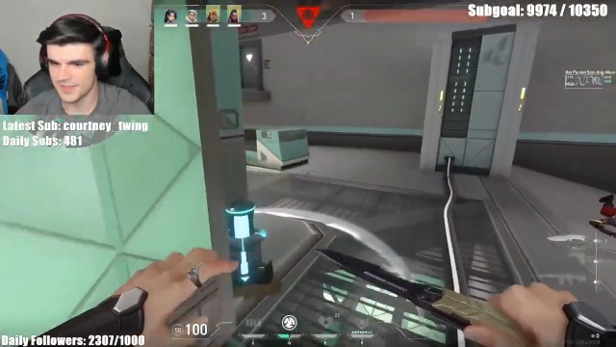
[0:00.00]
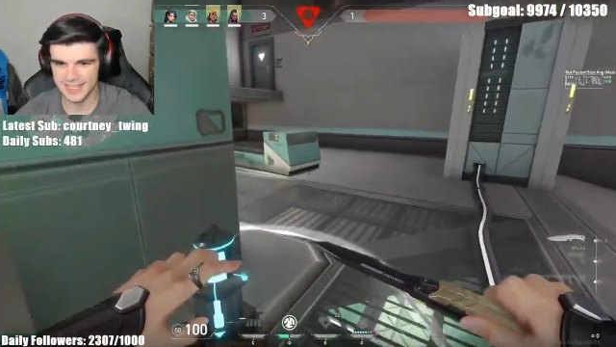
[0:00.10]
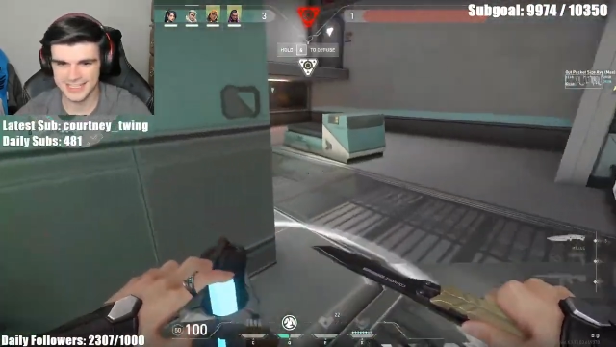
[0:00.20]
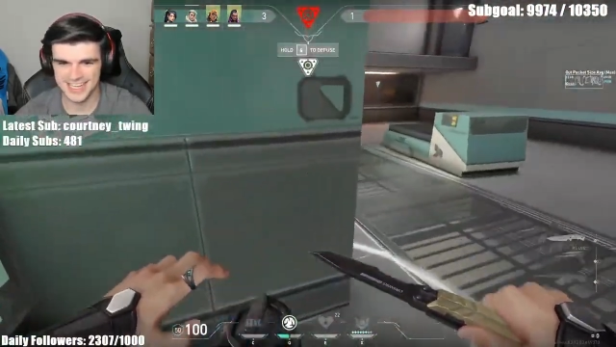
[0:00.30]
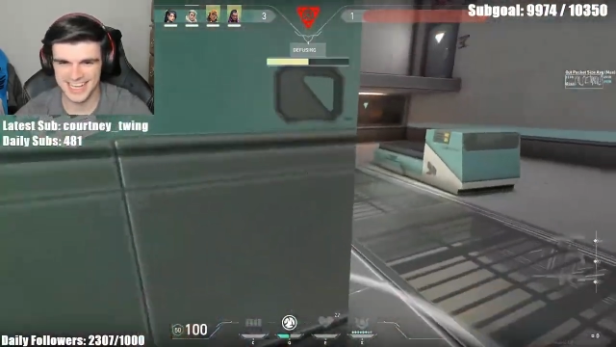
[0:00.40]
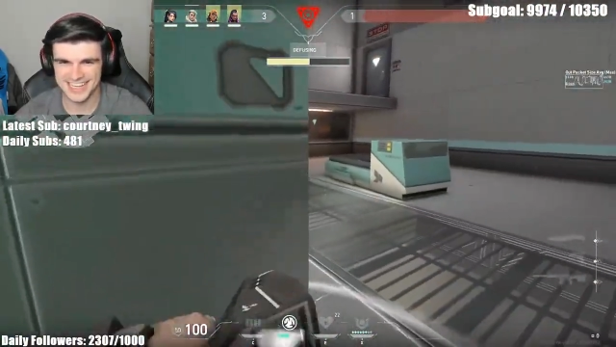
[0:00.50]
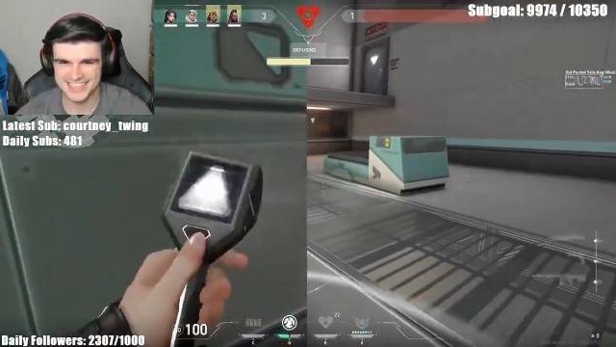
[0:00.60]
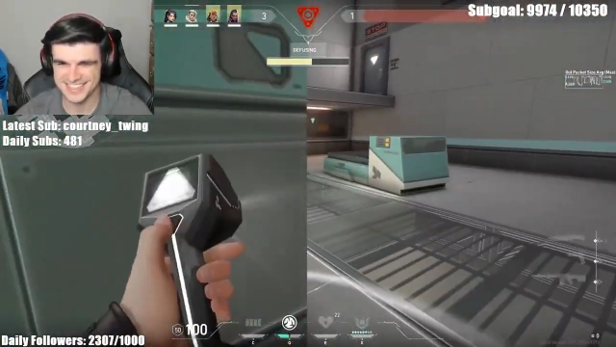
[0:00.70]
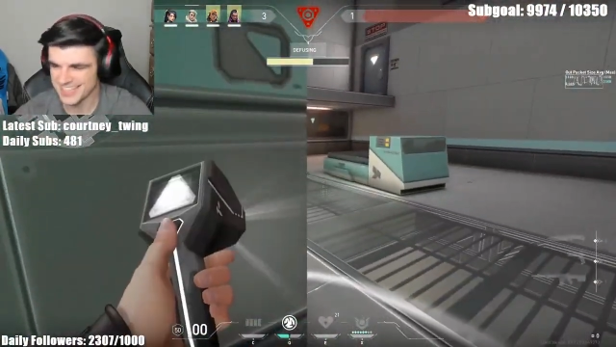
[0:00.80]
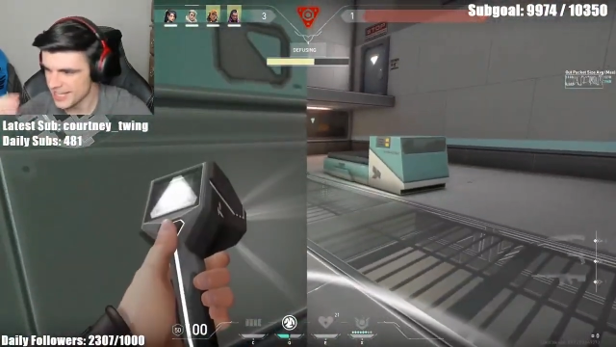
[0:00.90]
Did
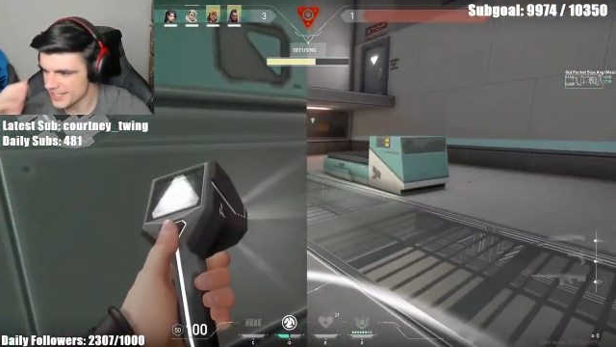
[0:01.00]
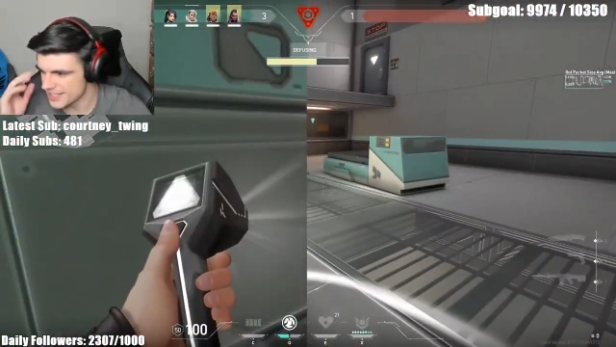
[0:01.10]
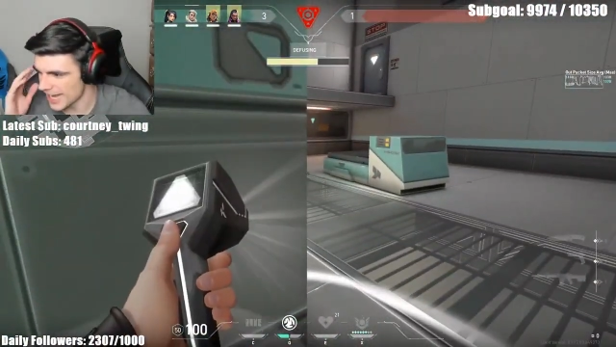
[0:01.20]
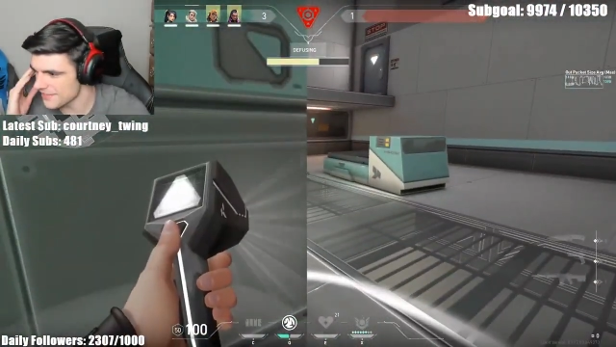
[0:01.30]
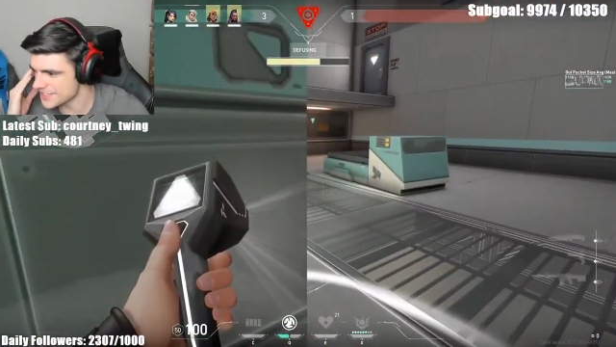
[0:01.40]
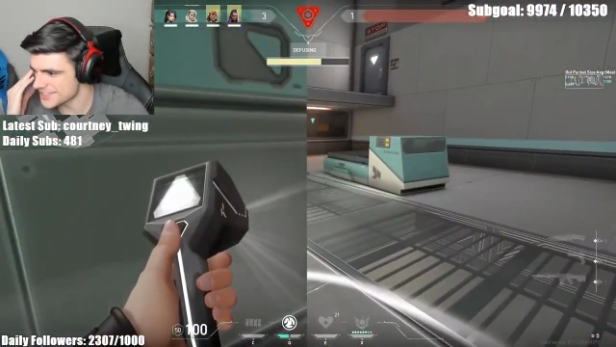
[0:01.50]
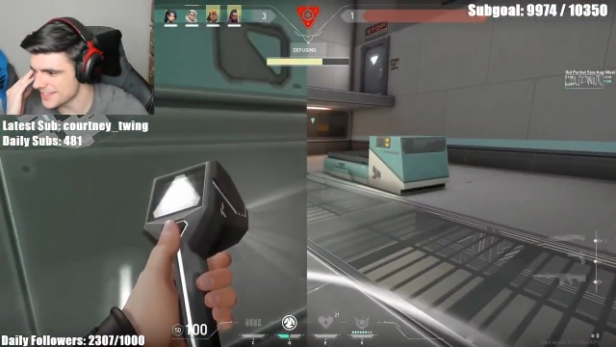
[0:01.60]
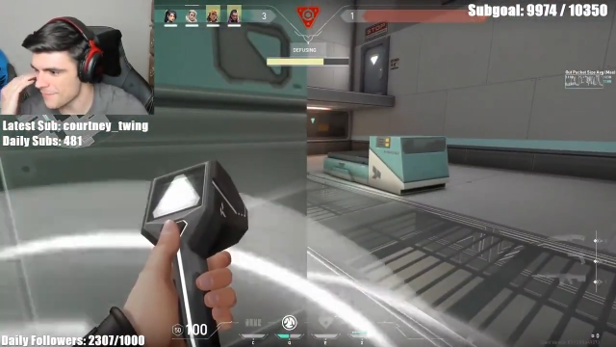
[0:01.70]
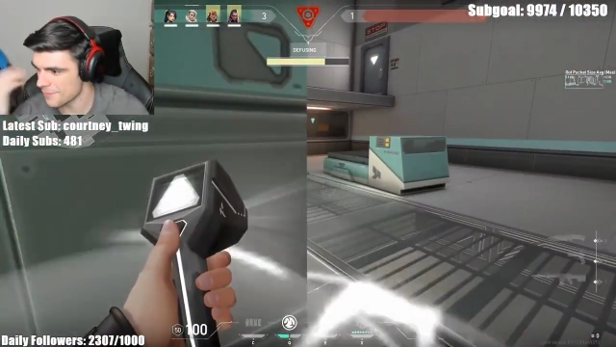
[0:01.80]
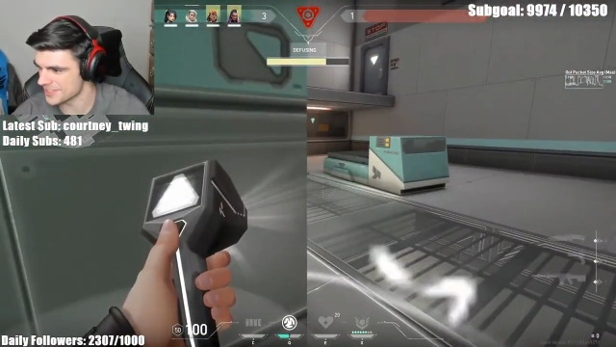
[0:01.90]
I even
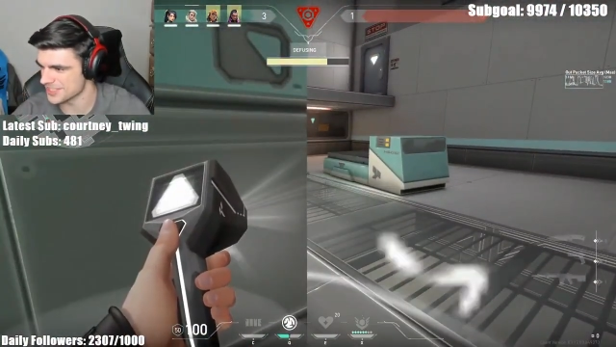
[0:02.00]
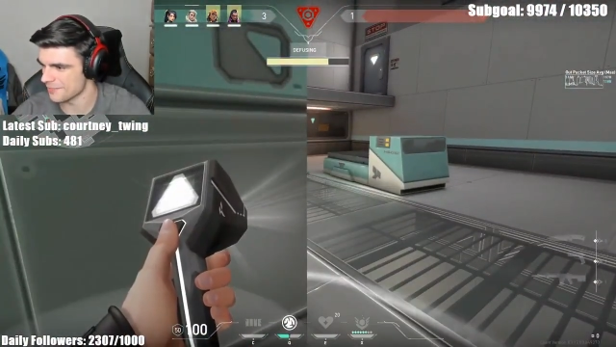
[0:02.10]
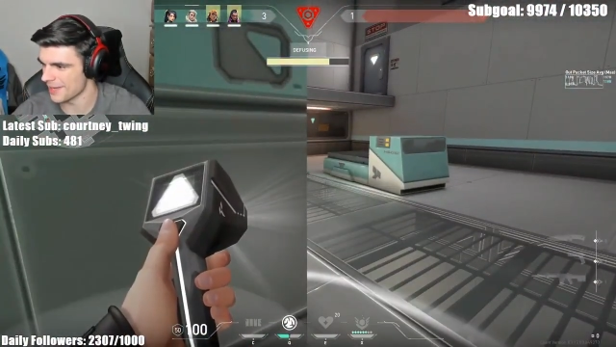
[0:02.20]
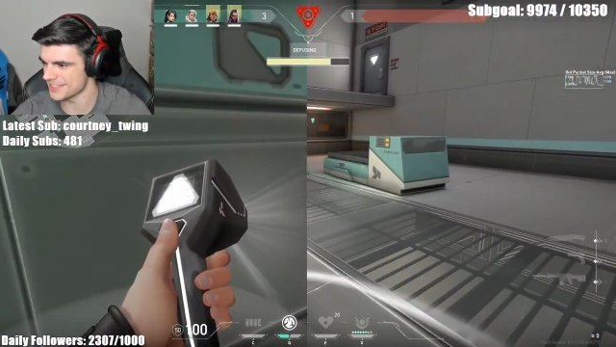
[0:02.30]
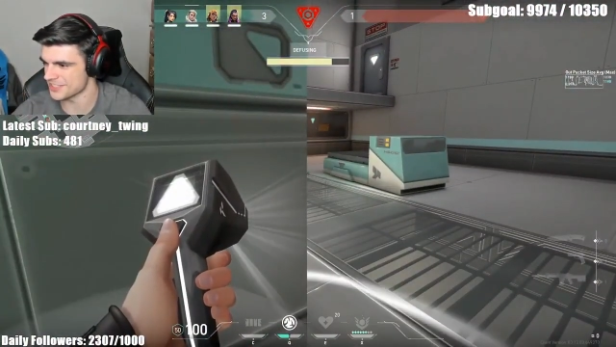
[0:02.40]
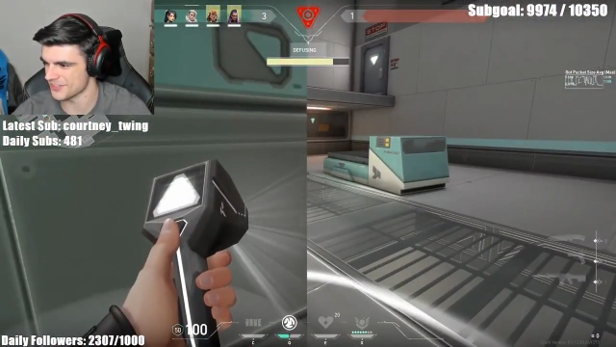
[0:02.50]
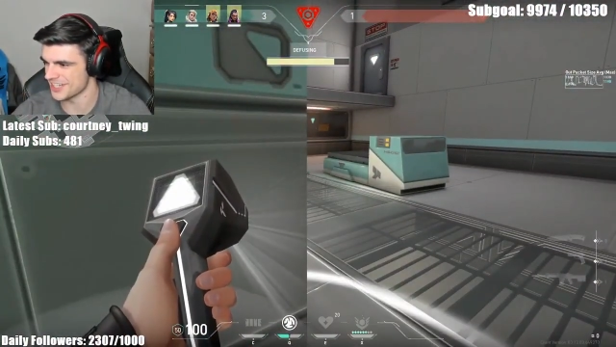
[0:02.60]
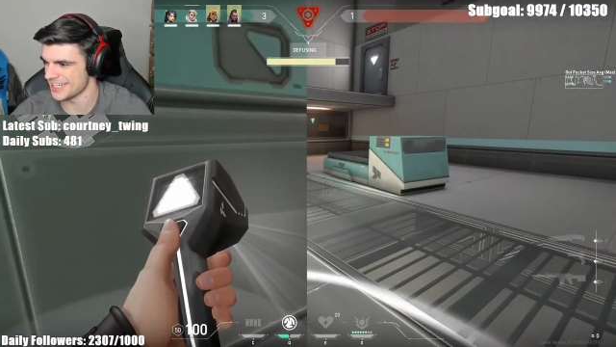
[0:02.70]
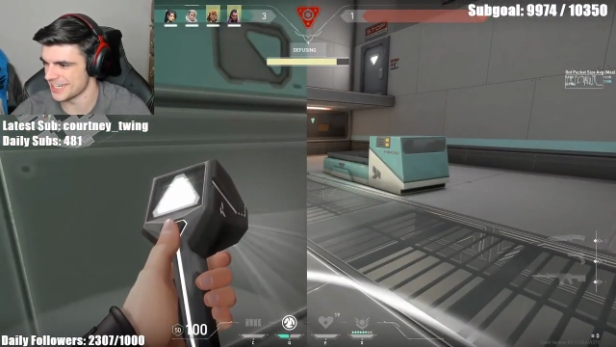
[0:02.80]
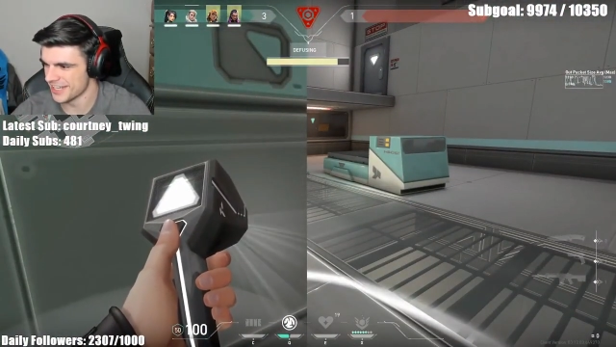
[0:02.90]
see that person on my
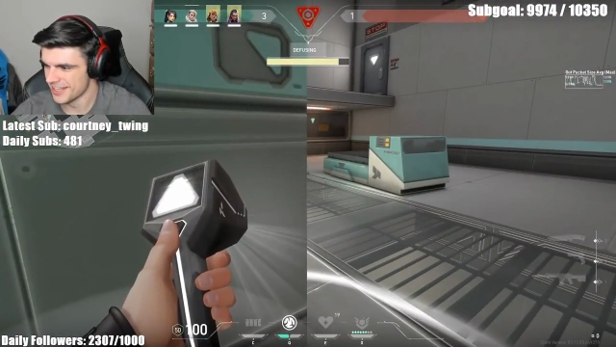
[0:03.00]
screen?